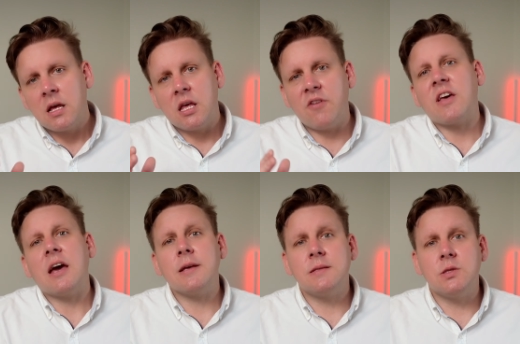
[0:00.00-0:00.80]
If
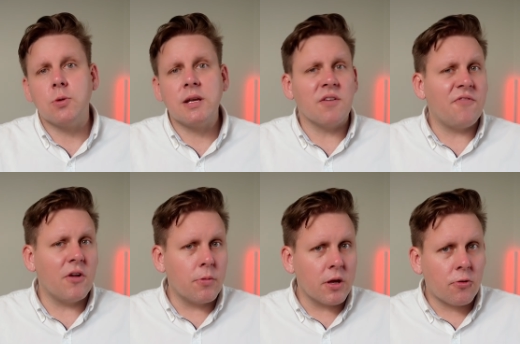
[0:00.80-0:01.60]
Caddx do end up
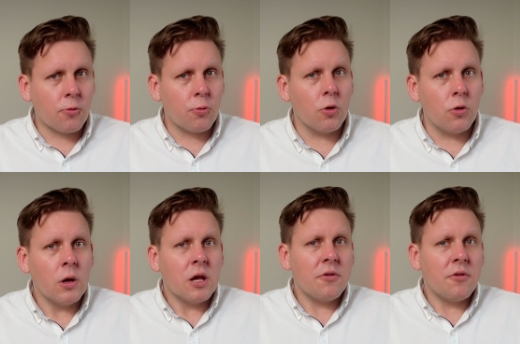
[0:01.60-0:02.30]
following through,